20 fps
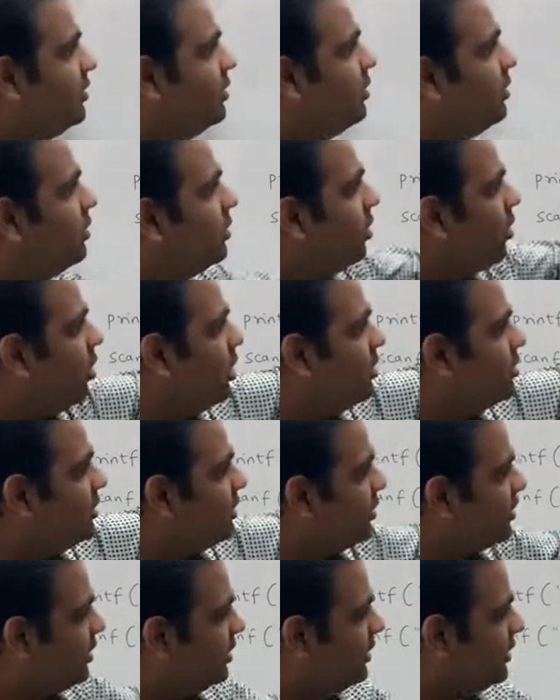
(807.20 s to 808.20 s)
All these
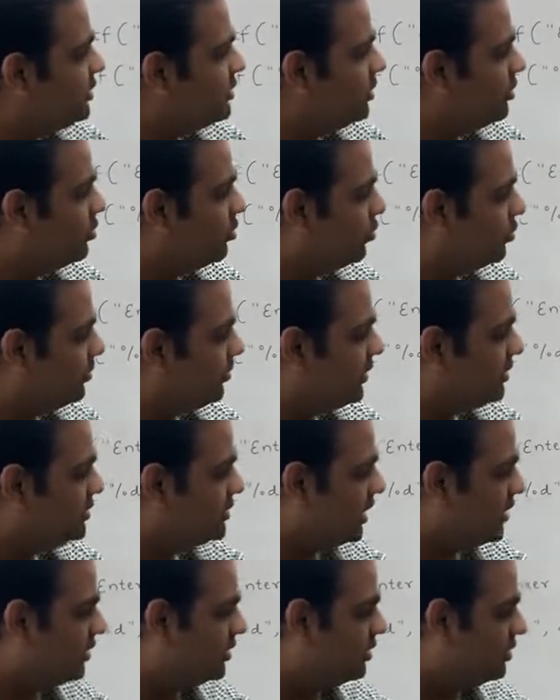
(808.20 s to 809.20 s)
conditions won't be checked.
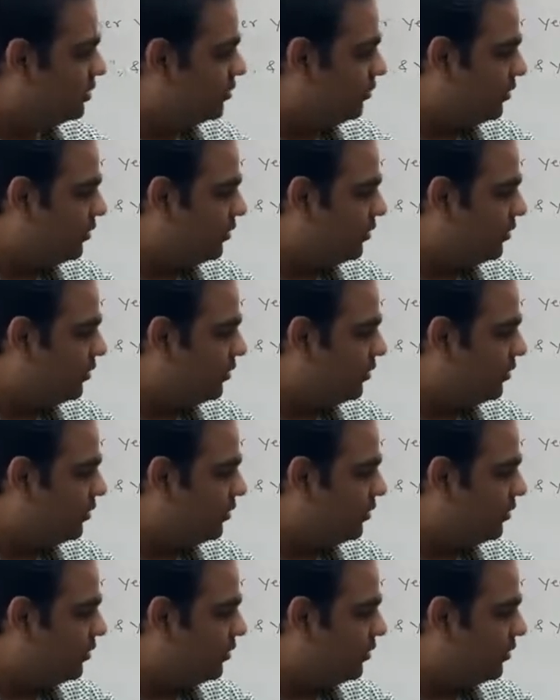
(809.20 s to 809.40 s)
1